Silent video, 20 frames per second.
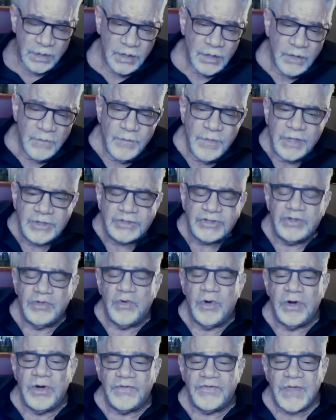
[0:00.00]
makes
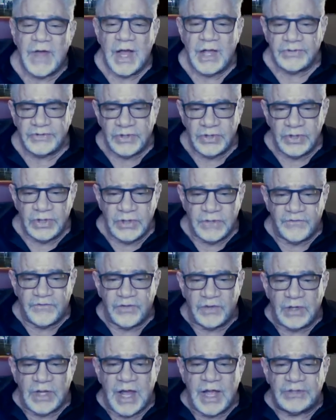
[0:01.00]
$200,000 a year
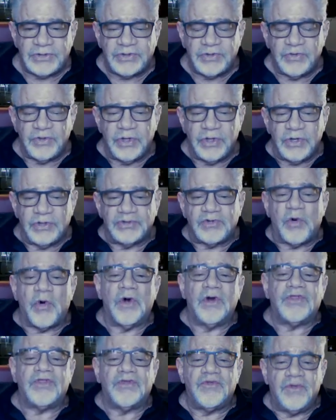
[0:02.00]
for the last 2 years,
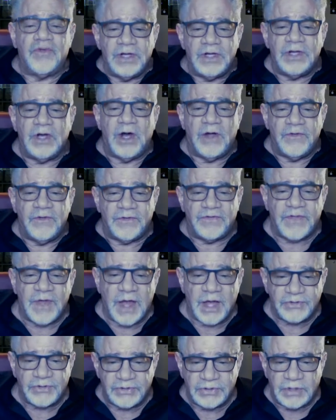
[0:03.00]
or
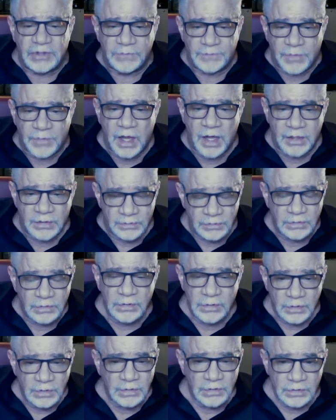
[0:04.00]
$300,000 combined
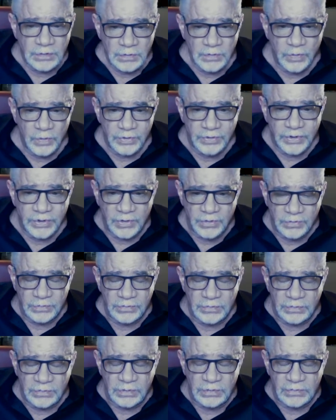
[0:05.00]
with their
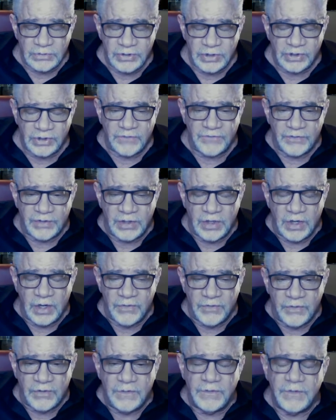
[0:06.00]
significant
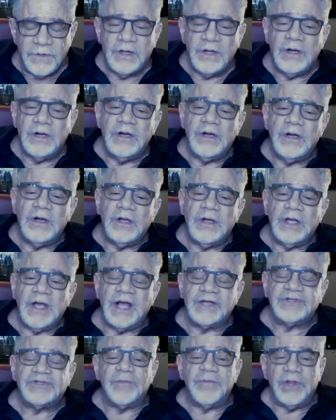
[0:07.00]
other,
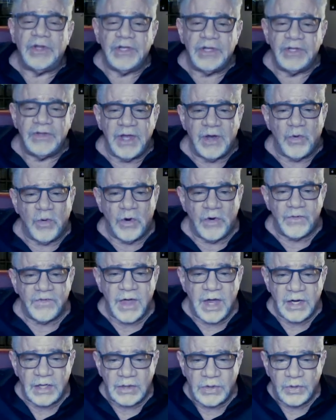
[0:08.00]
has $1 million net worth
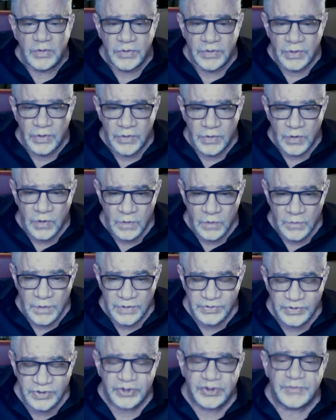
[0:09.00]
not including their home,
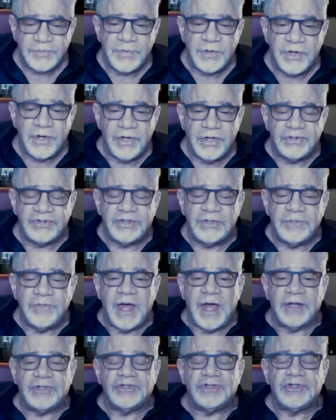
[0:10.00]
has experience in
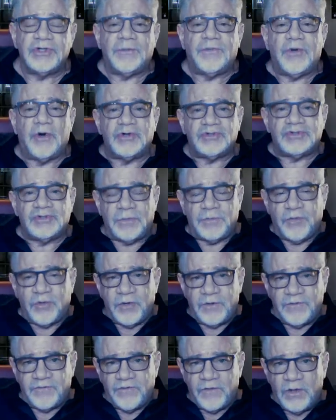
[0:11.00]
managing their personal
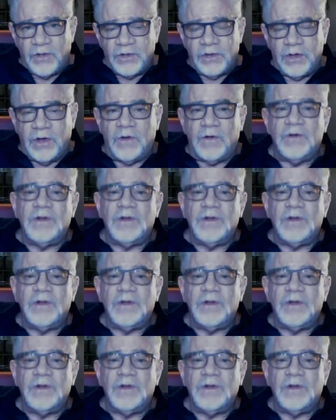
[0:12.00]
portfolio.